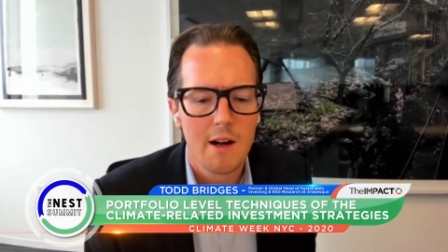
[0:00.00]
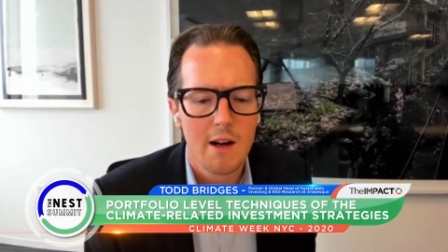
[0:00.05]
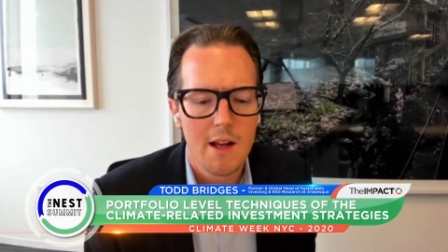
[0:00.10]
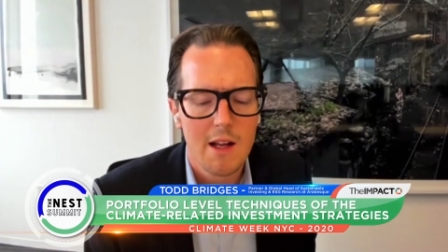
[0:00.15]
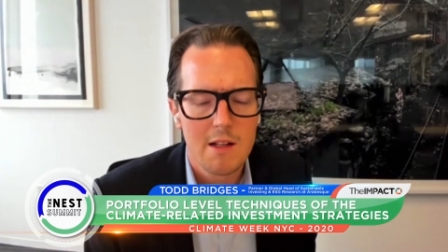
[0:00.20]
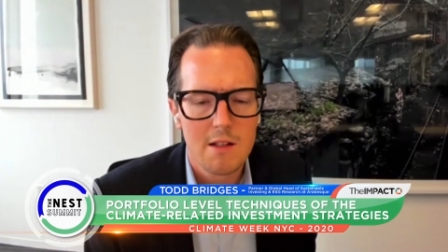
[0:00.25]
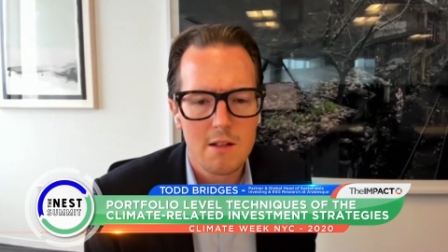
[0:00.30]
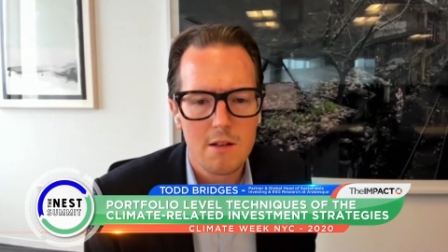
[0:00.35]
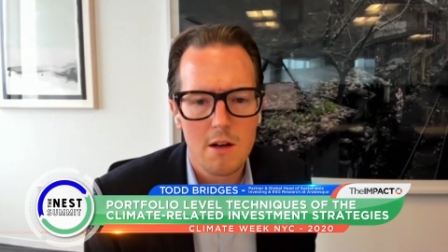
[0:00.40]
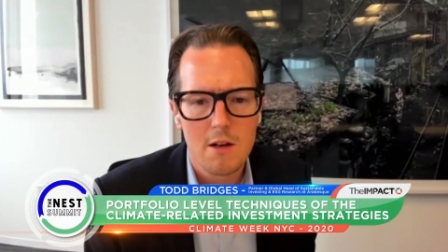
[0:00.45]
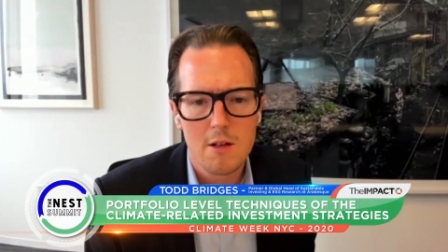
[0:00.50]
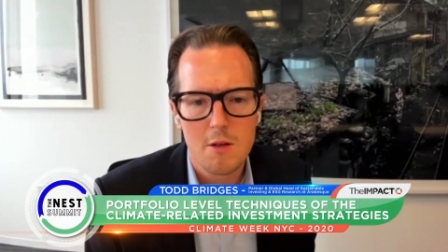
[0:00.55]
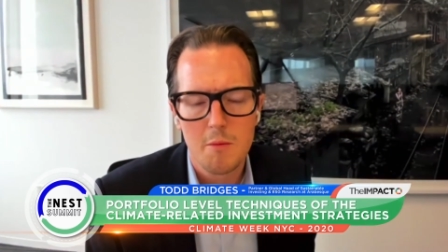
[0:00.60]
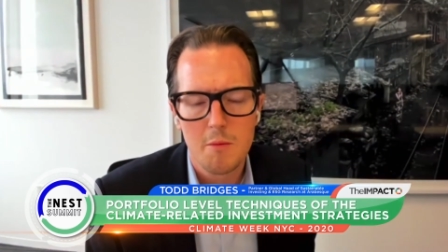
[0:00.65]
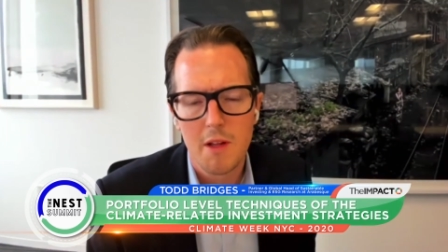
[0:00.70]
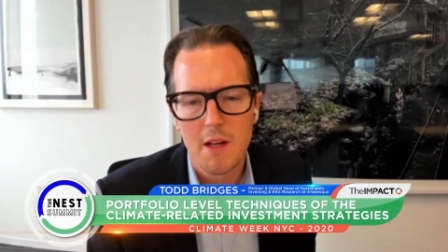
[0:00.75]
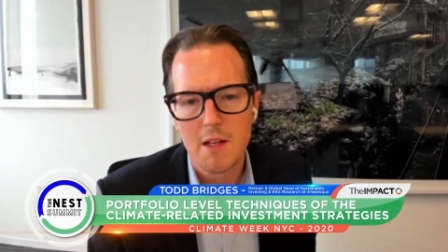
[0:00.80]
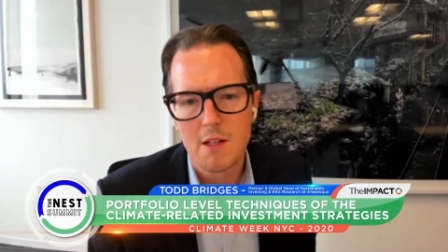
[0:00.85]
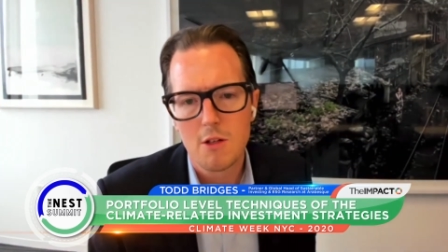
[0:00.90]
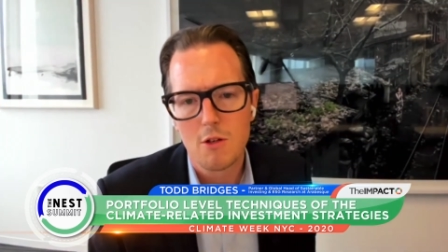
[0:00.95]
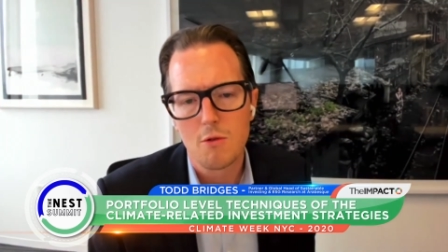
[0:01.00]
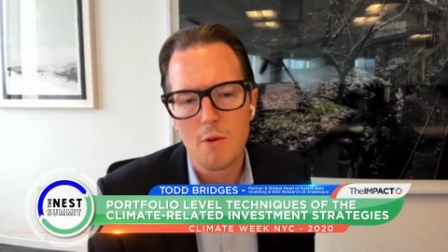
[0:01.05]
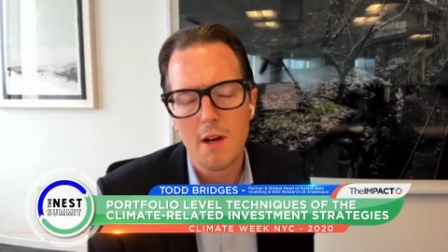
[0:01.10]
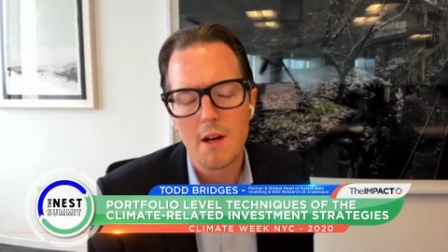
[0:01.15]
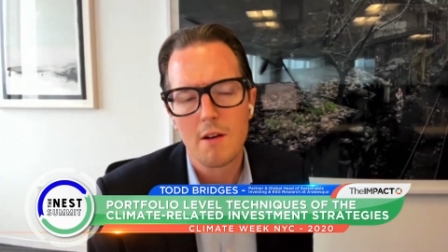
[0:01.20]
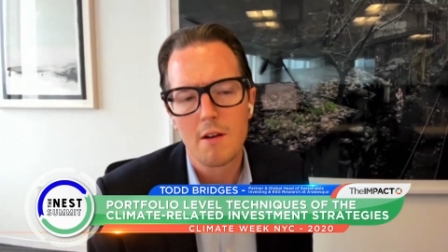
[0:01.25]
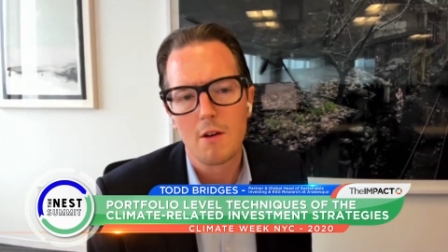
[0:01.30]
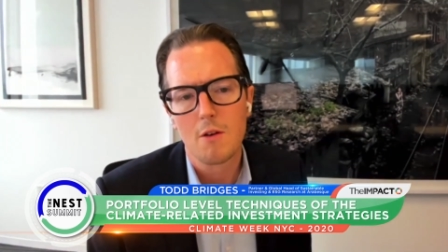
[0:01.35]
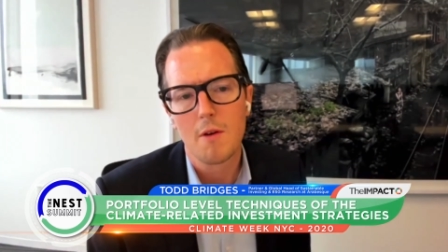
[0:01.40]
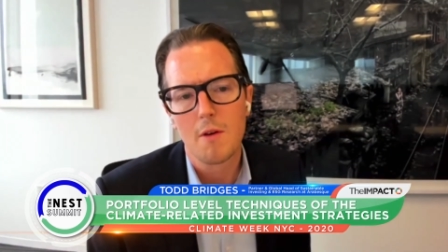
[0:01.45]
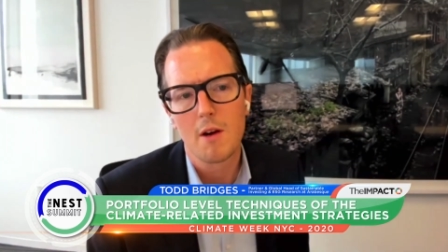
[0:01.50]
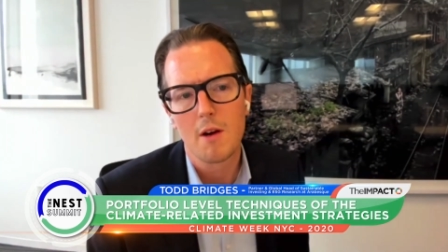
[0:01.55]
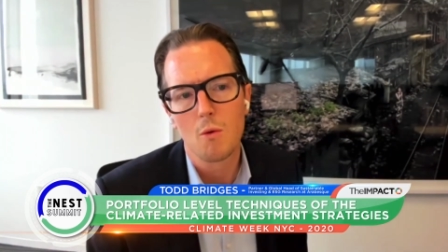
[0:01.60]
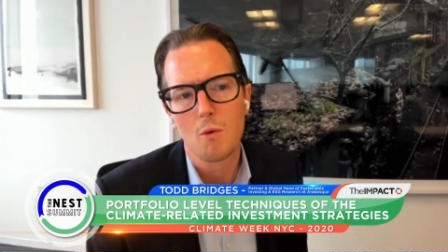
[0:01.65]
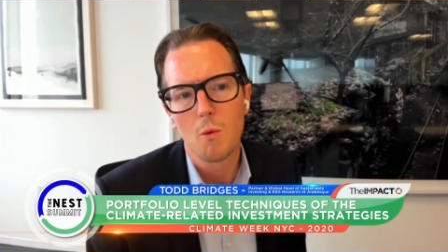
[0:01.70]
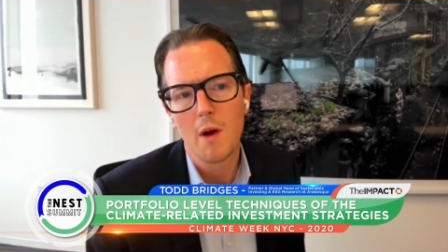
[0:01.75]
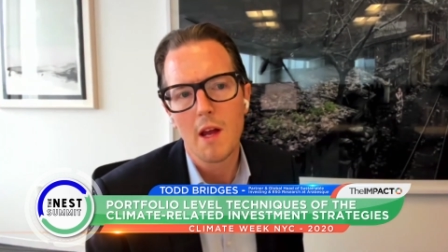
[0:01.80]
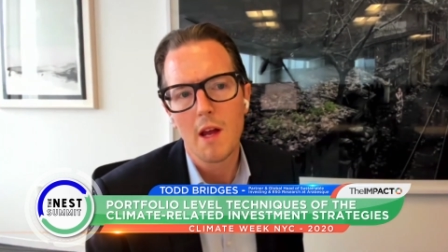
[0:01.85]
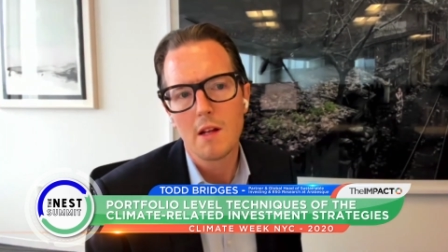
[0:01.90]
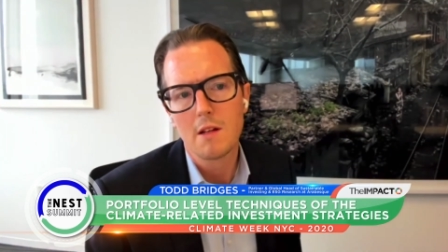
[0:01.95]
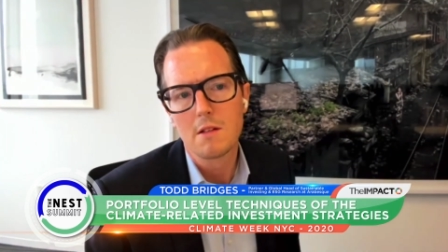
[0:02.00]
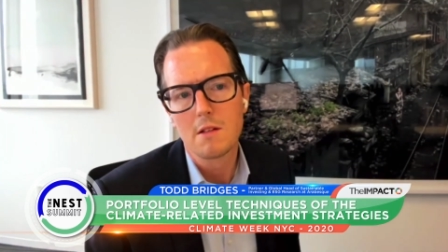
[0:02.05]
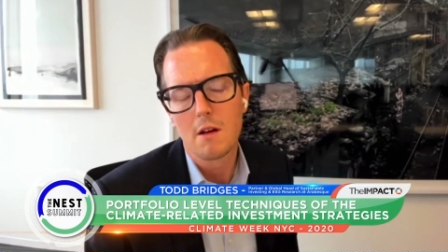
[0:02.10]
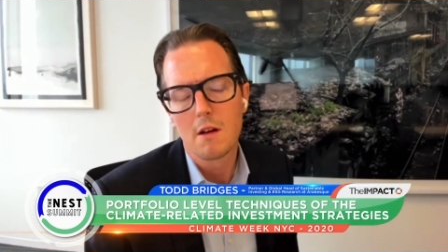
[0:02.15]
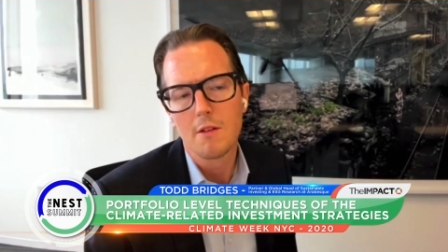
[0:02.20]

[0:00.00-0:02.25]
and start to place greater and greater weights